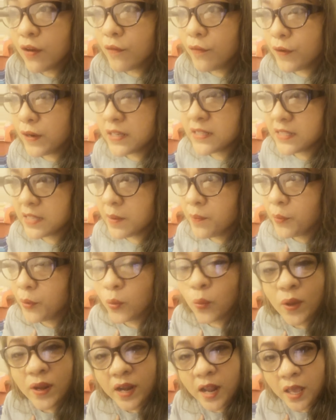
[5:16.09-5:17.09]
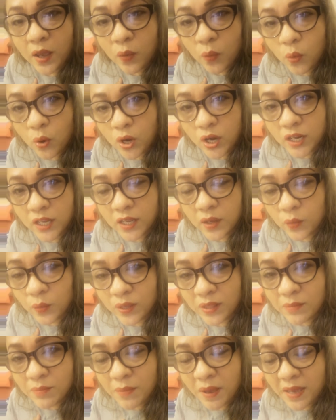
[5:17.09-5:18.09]
For example, when I work
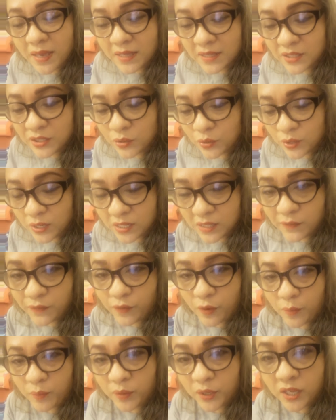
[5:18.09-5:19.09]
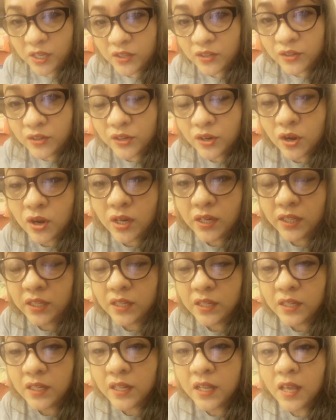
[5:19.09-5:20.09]
with my students from
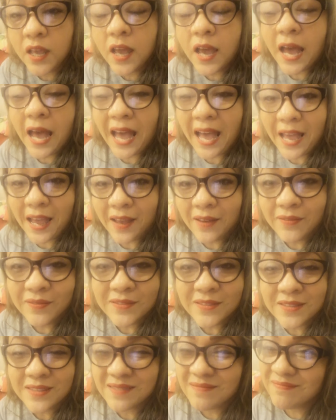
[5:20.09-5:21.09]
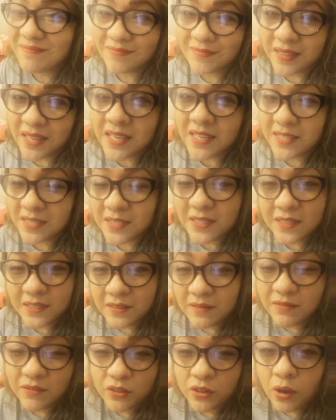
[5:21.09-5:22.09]
kindergarten, is
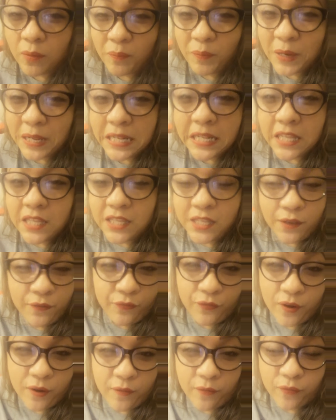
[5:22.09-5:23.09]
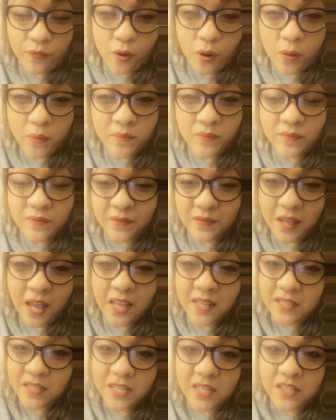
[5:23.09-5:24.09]
completely different from
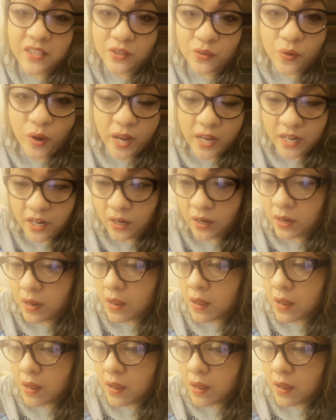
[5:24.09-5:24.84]
a sixth grader.